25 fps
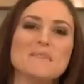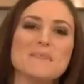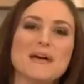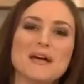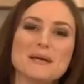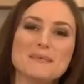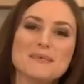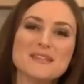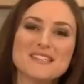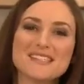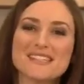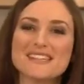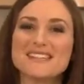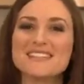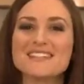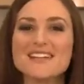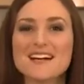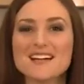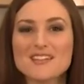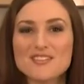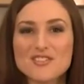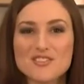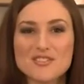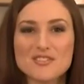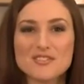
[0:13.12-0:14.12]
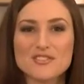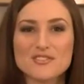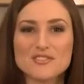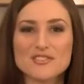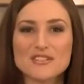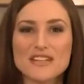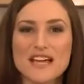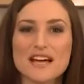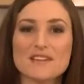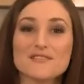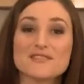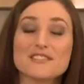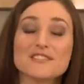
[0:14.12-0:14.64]
Babies and young children
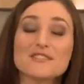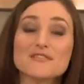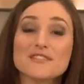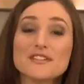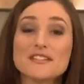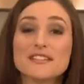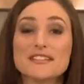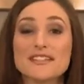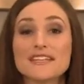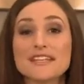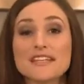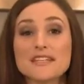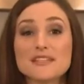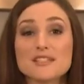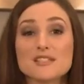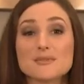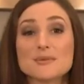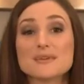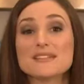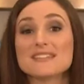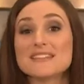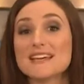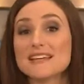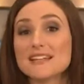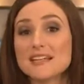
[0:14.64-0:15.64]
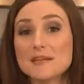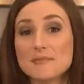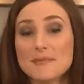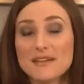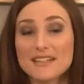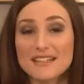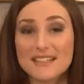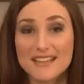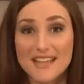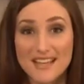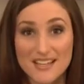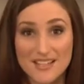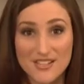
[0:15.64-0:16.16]
have different needs when taking
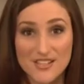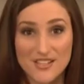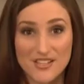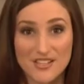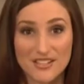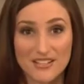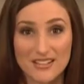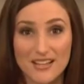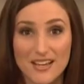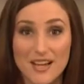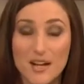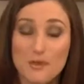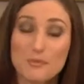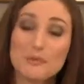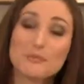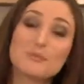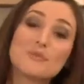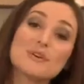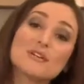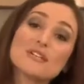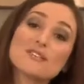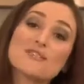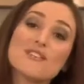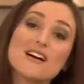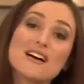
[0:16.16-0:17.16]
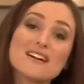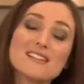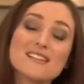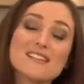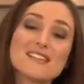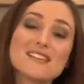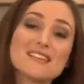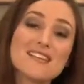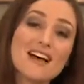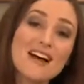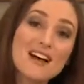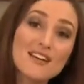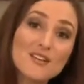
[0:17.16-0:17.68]
medication. What works for us
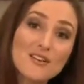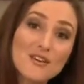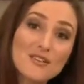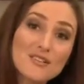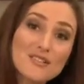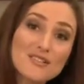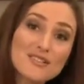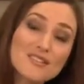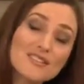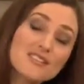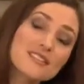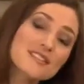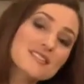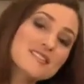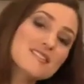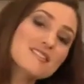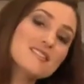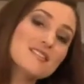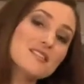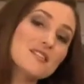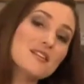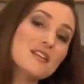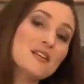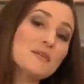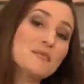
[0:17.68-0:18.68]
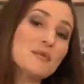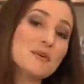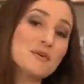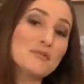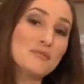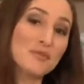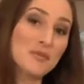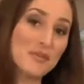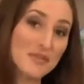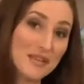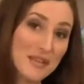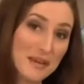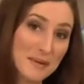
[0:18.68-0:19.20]
as adults don't necessarily work
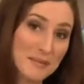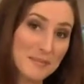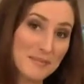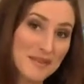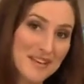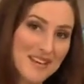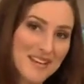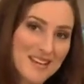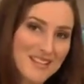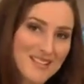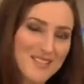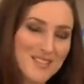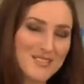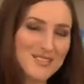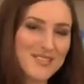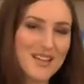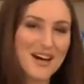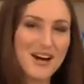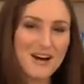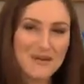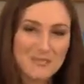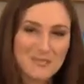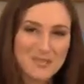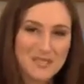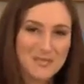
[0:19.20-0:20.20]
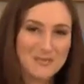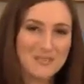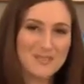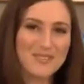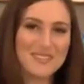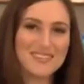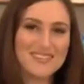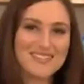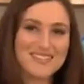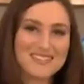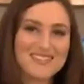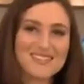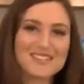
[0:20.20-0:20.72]
for them. So to help us with
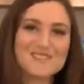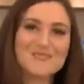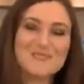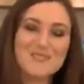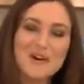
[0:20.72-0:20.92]
this is